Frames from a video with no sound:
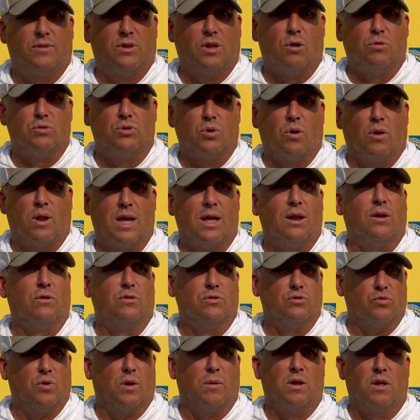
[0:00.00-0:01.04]
Coach Orlando
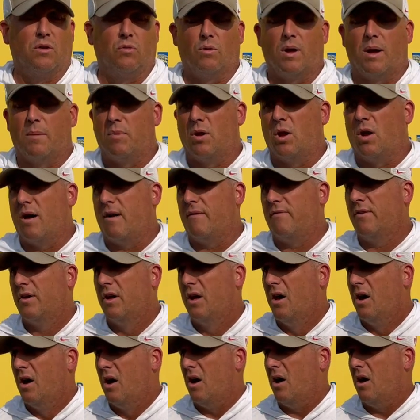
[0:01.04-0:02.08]
is really rubbing off
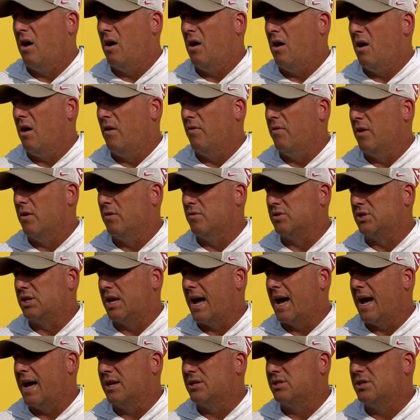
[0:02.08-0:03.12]
on those
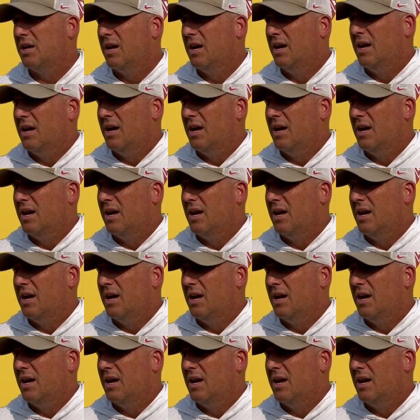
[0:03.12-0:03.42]
guys.